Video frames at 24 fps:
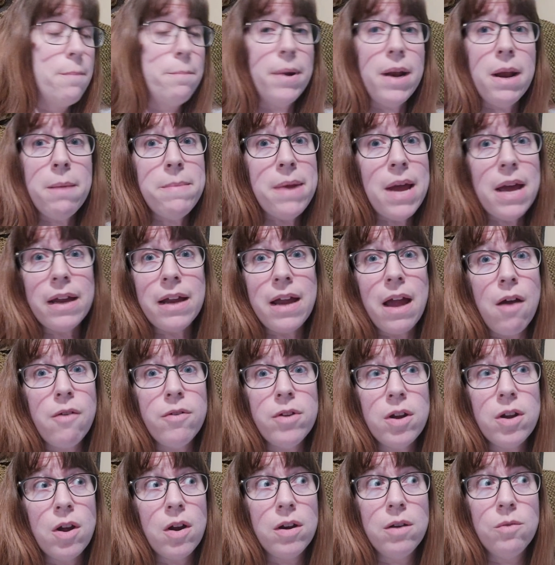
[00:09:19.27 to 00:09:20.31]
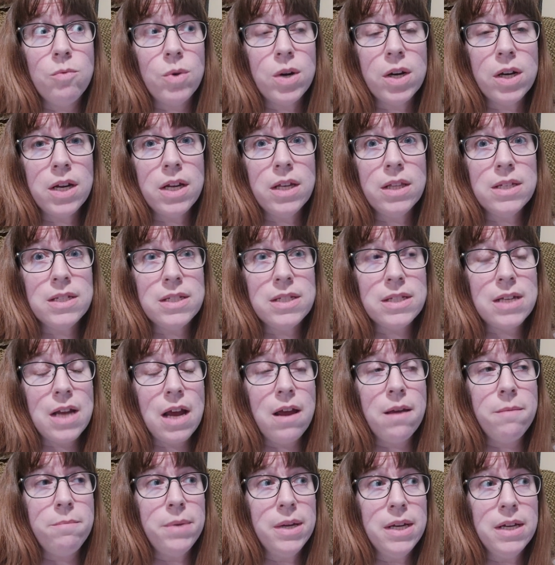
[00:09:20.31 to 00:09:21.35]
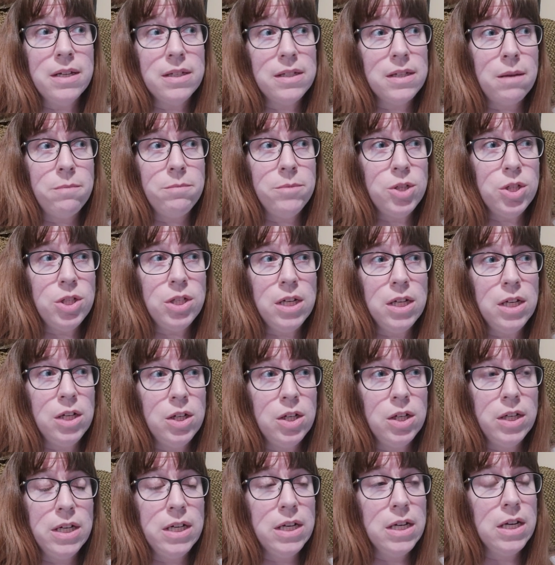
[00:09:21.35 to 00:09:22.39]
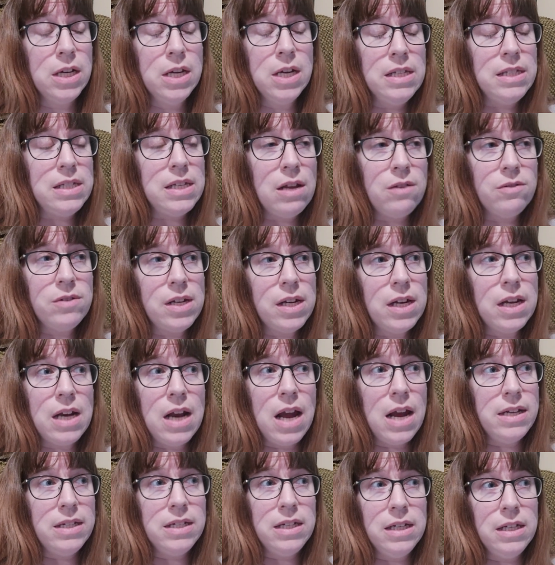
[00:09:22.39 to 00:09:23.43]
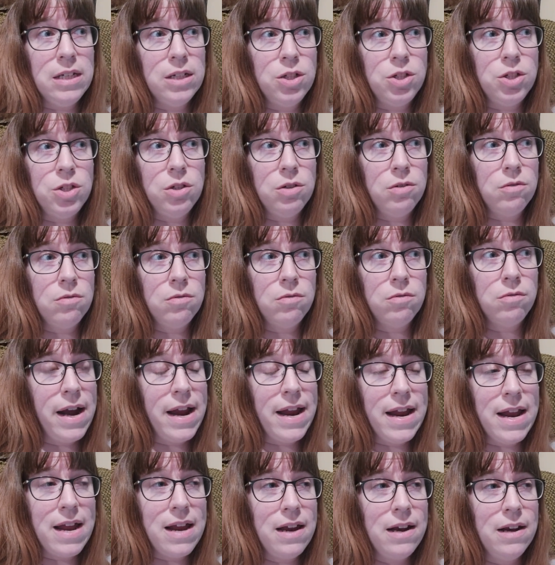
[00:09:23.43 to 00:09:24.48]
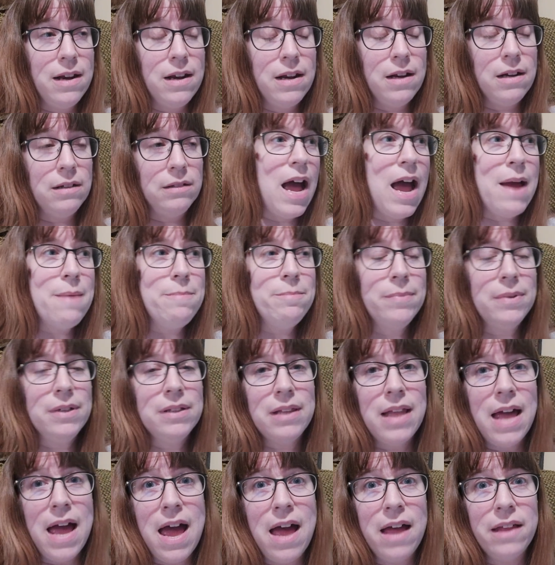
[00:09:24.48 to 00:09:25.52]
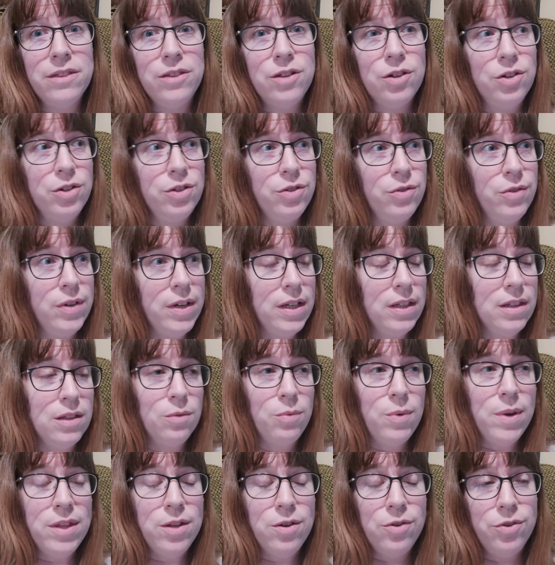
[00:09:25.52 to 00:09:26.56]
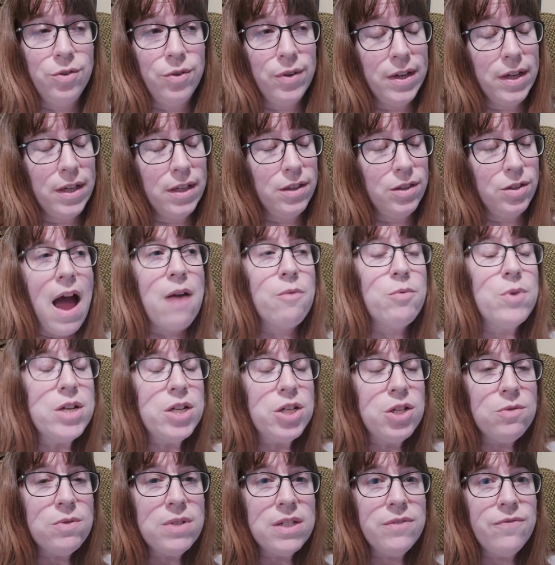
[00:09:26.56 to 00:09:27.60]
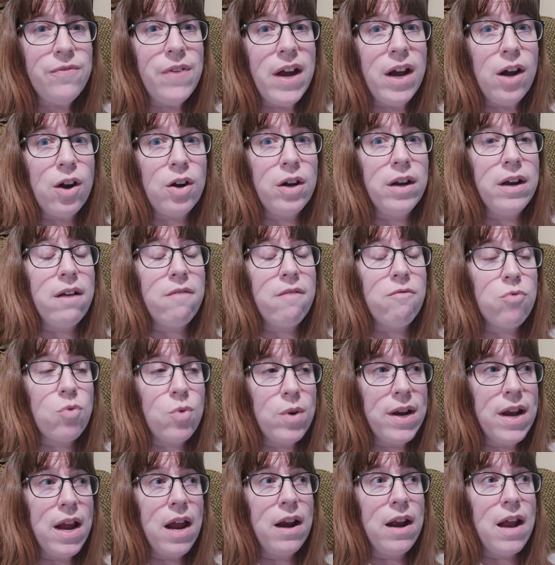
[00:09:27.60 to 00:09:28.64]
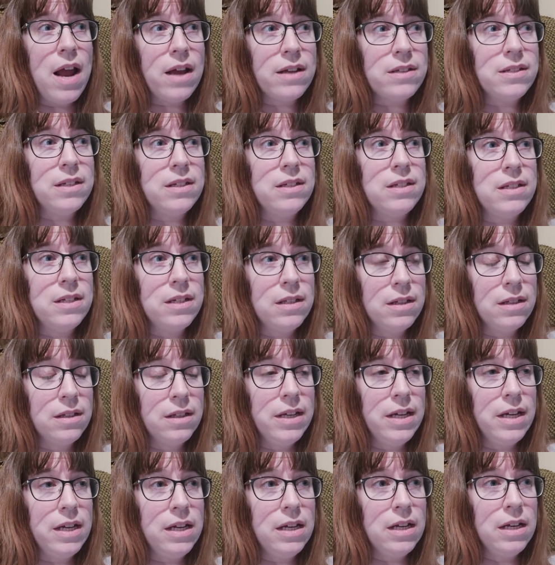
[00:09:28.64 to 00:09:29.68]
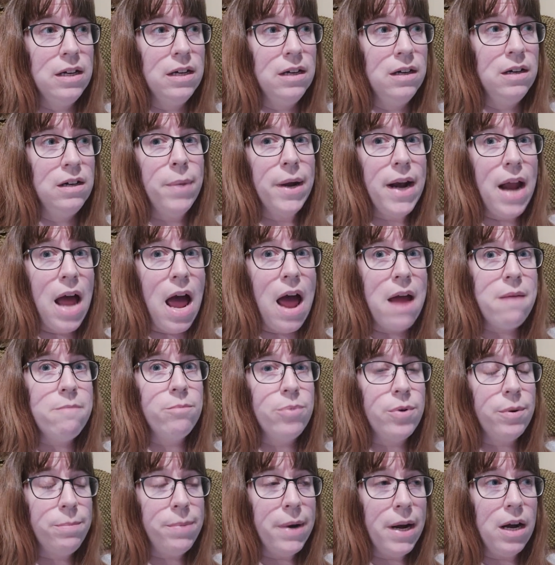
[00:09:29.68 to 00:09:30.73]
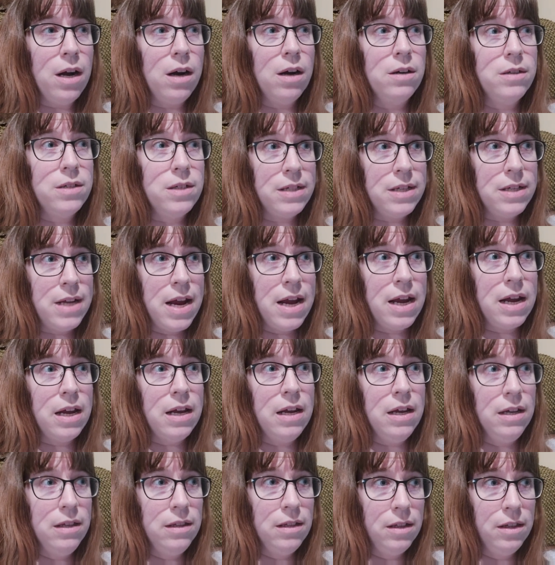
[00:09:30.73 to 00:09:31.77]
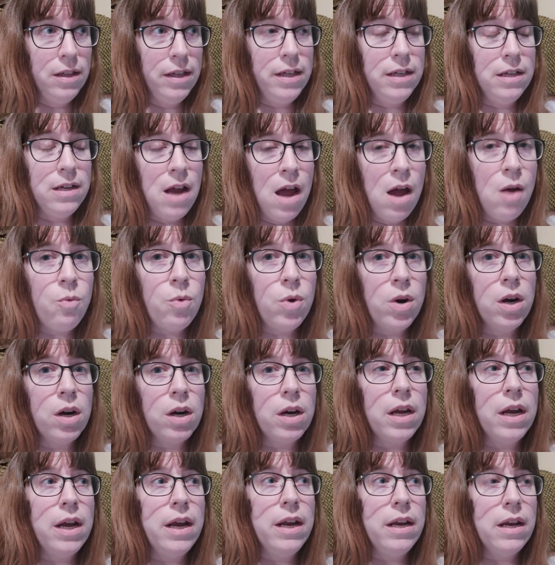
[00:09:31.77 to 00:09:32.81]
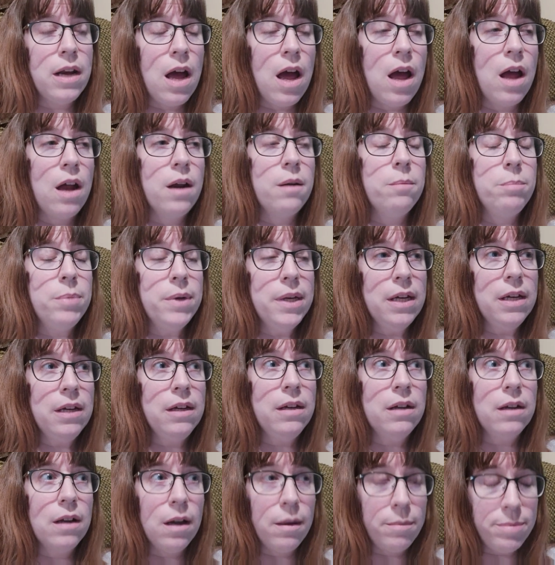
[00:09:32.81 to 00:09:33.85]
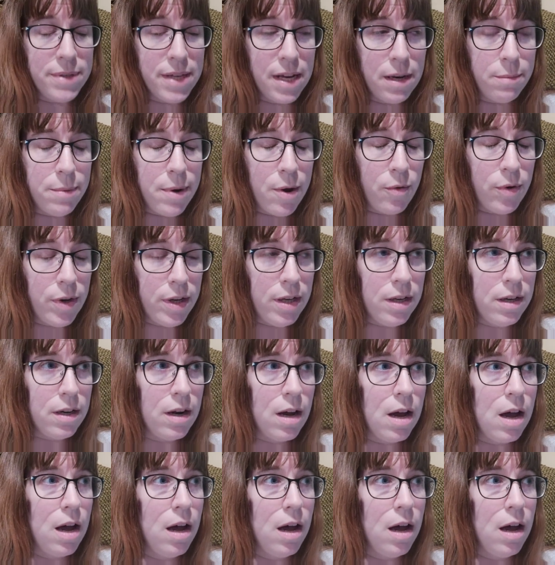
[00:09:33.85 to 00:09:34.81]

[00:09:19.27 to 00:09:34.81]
but I'm not counting on it working this time because I'm just hearing, it sounds like an IT issue. And I'm glad they're doing it the way they're doing it. I wish it was fair and everyone had access to the link, but I'm prepared to take it and the link not work and not be upset about it.